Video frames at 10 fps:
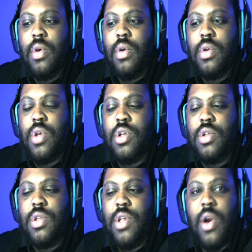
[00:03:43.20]
So
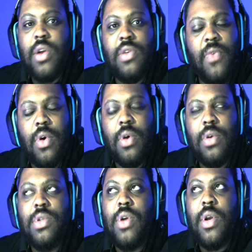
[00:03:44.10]
there's Taronis
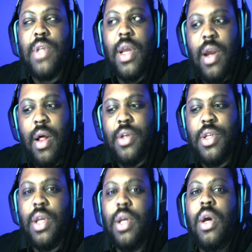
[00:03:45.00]
Fuels, Taronis
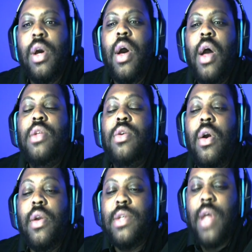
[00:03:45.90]
Technology,
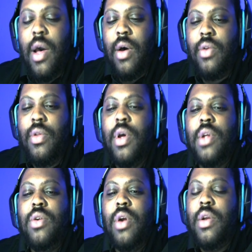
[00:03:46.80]
Taronis Health,
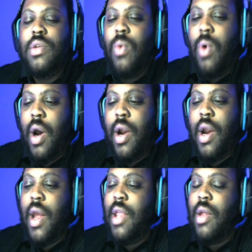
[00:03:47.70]
Taronis
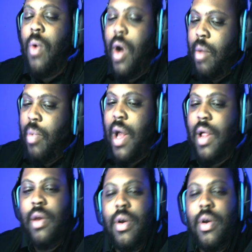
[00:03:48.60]
Water, and the Water Pilot.